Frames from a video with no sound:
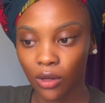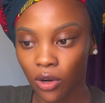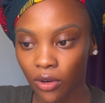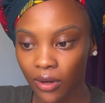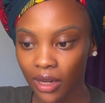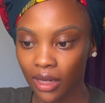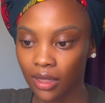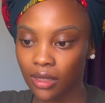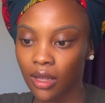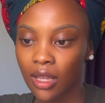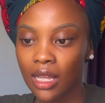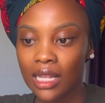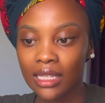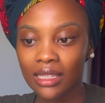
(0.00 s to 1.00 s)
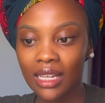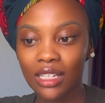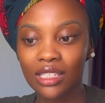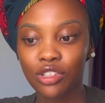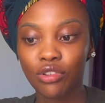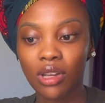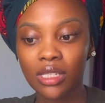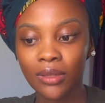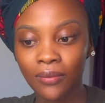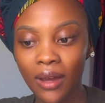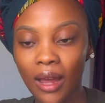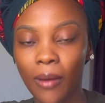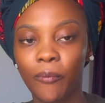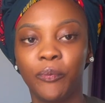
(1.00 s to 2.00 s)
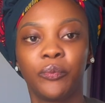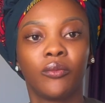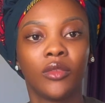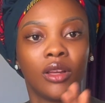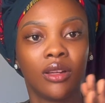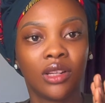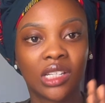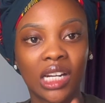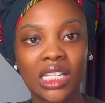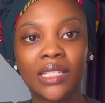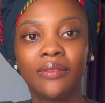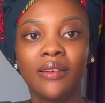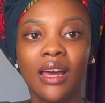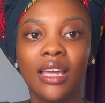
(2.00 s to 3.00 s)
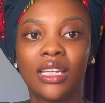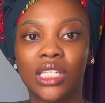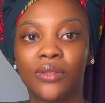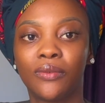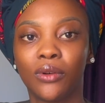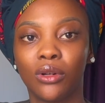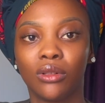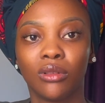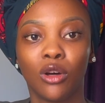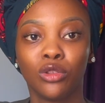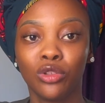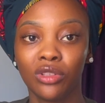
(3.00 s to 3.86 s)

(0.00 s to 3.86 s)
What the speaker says: correct. Then transfer. Transfer is for, although